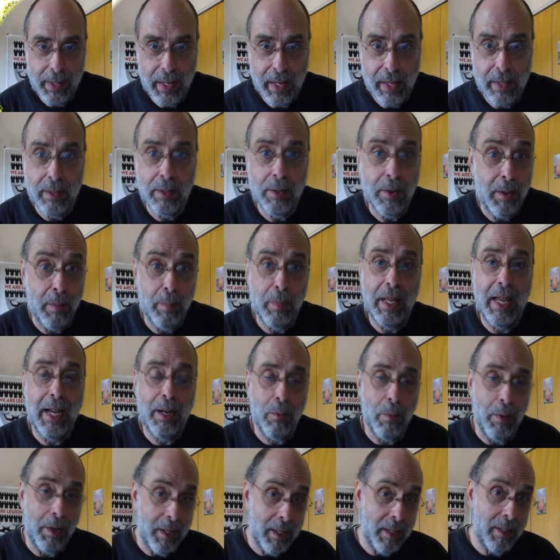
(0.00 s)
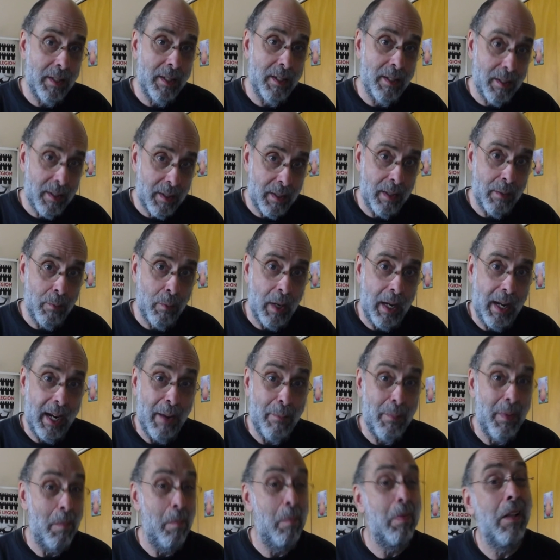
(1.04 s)
and so the black one is just the one I've been
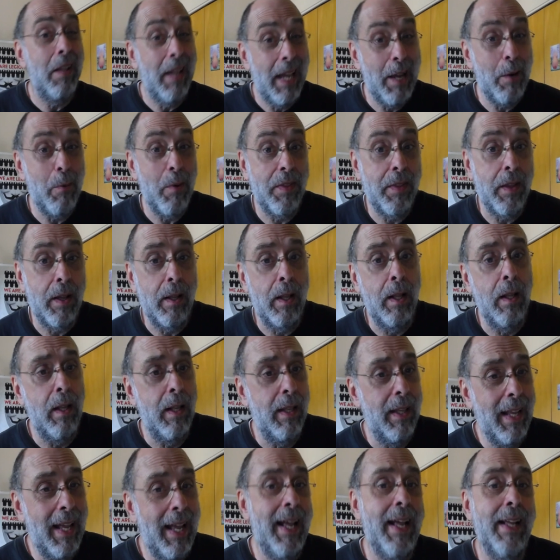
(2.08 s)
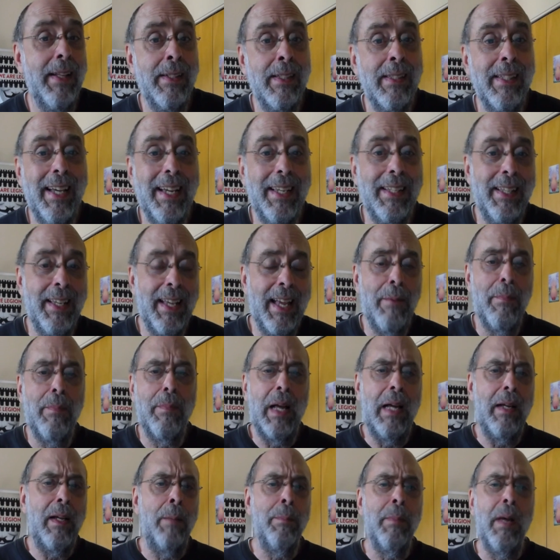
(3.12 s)
playing with a lot lately.
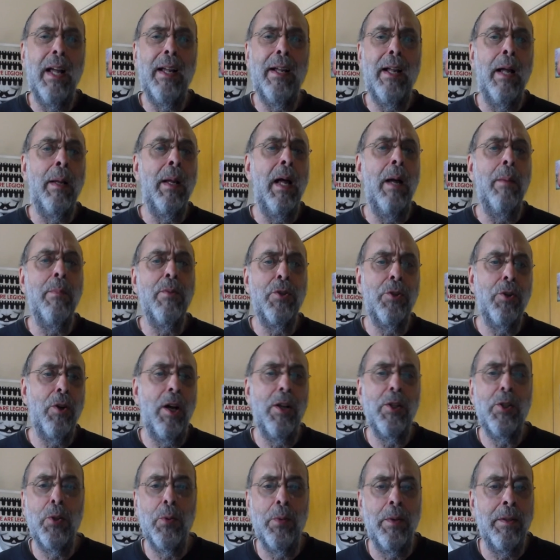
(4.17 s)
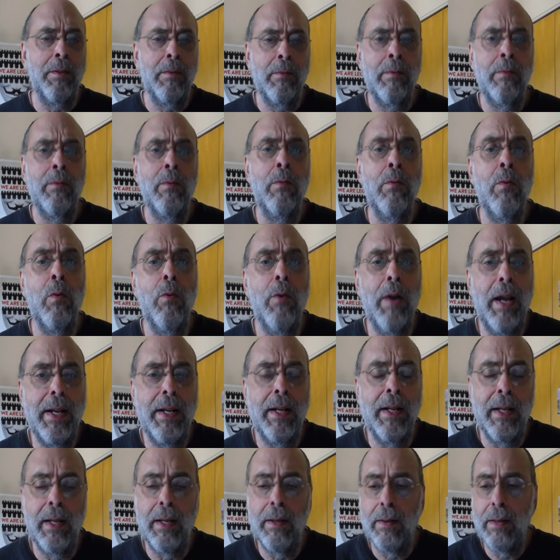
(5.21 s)
I'm drawn to it right
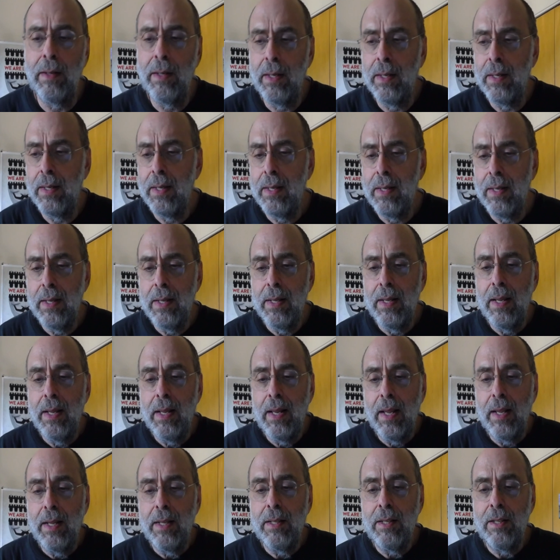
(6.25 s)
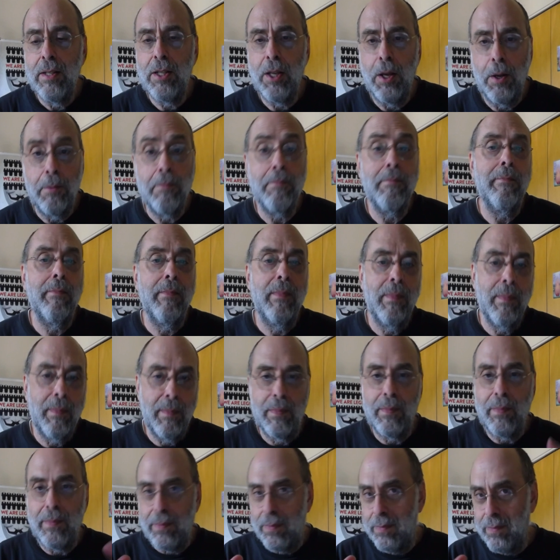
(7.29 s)
now. So
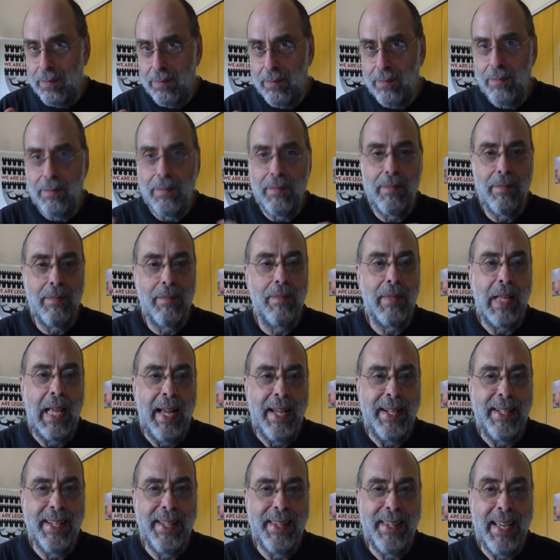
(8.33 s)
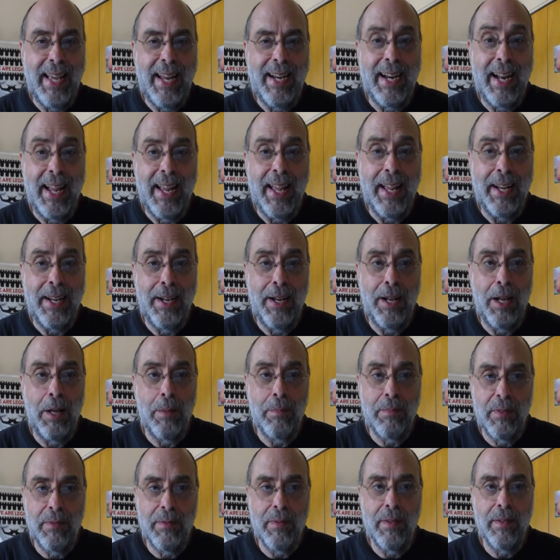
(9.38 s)
I did that, and I ended up
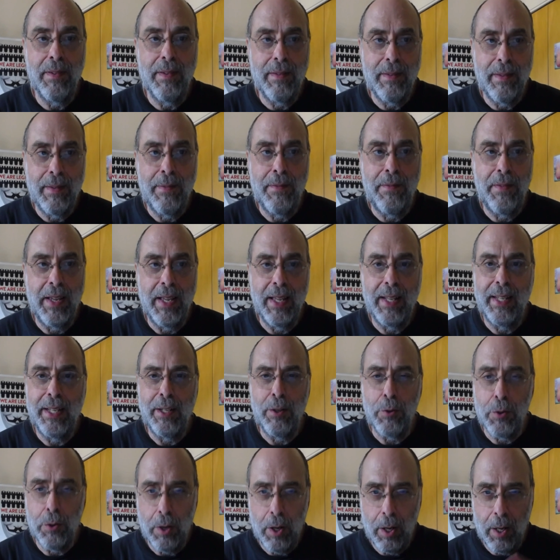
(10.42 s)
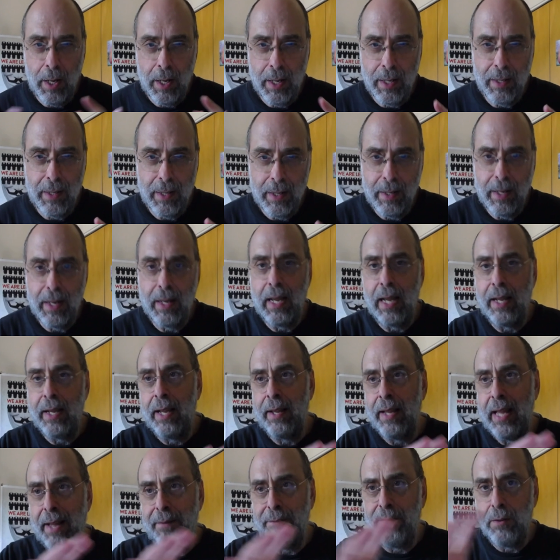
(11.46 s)
feeling drawn.
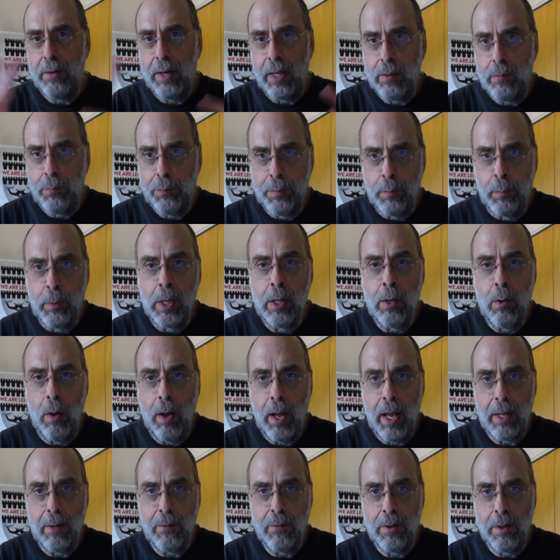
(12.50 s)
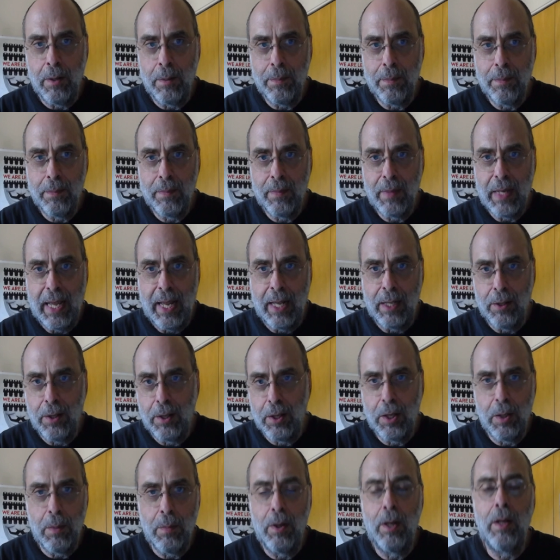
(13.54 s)
After I do all of them, I look at
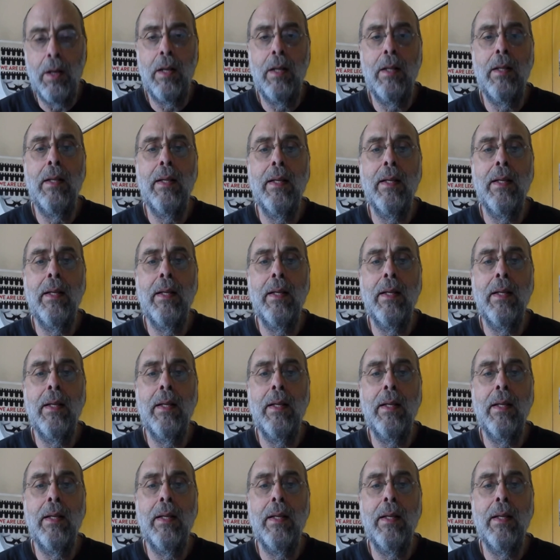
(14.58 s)
them all,